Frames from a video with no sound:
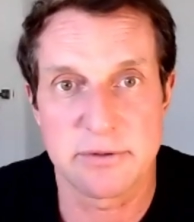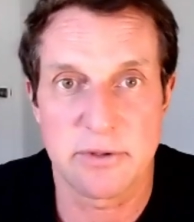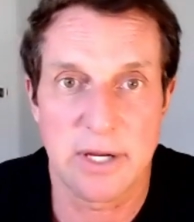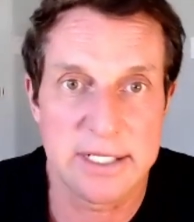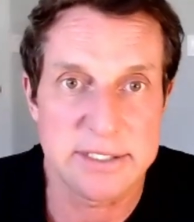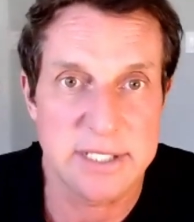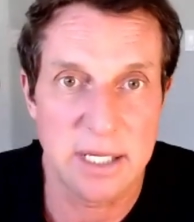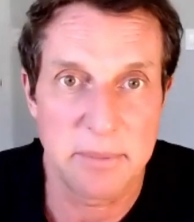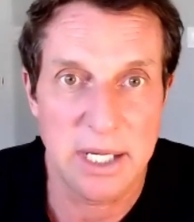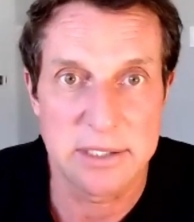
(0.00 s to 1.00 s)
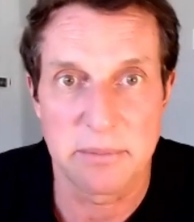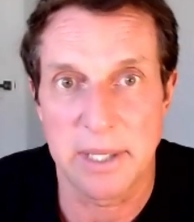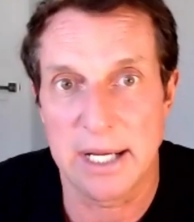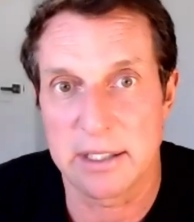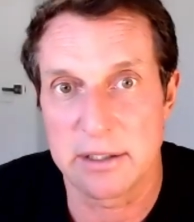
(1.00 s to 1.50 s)
your hands tied behind your
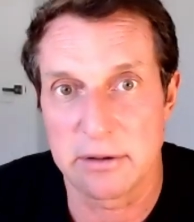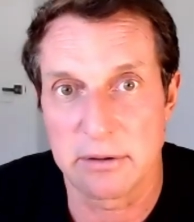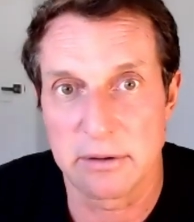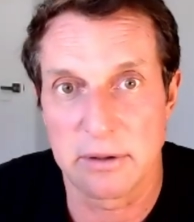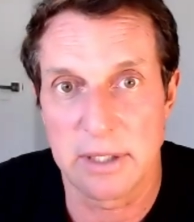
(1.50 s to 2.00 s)
back and your